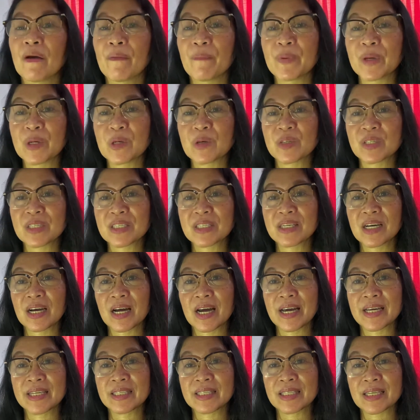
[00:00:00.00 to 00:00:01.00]
Because
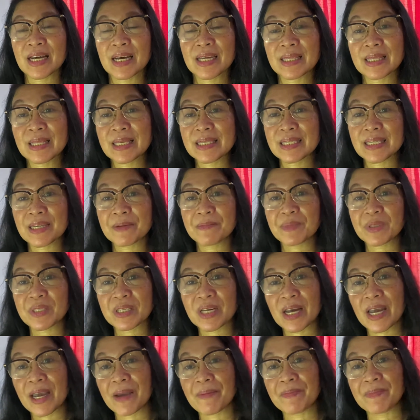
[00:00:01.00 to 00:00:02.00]
guys, at the same
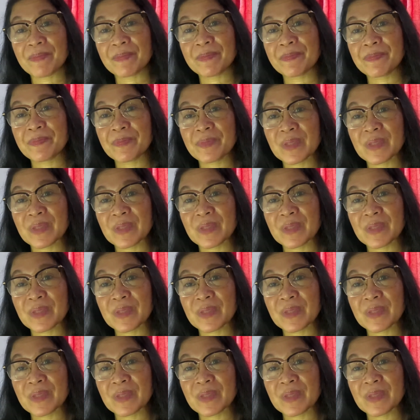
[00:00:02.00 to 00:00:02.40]
time,